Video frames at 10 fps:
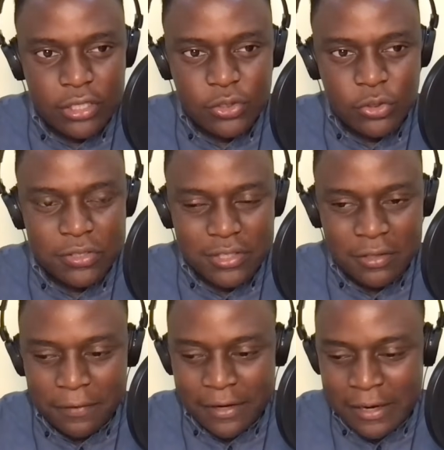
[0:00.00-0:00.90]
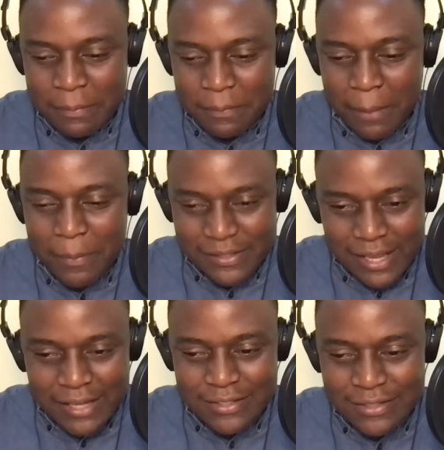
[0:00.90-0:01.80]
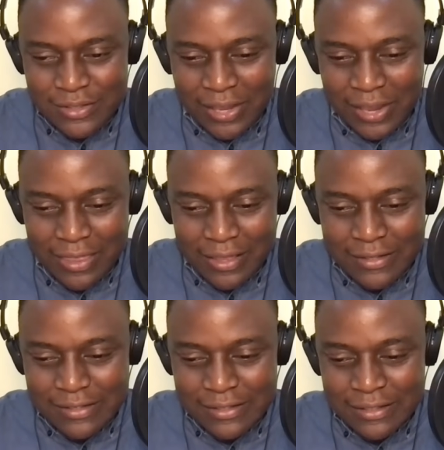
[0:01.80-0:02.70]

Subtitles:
That's good stuff. And I'm excited to hear that.